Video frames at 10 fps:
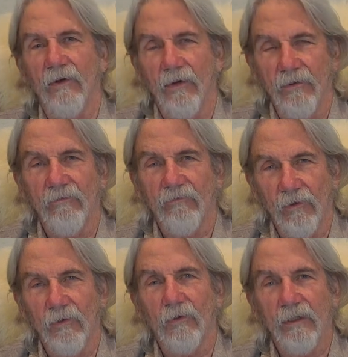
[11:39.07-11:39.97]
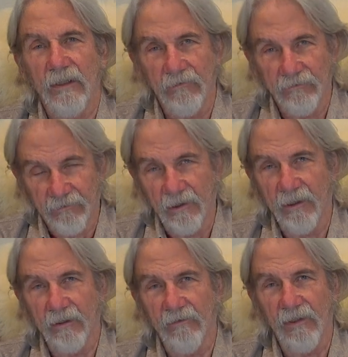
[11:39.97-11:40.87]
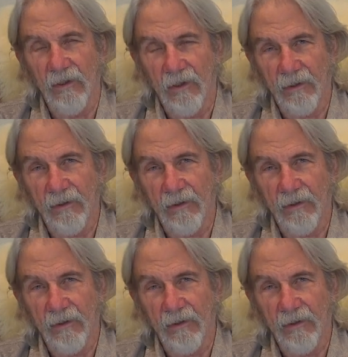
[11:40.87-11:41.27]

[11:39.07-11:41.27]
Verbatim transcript: on the floor in front of the Ark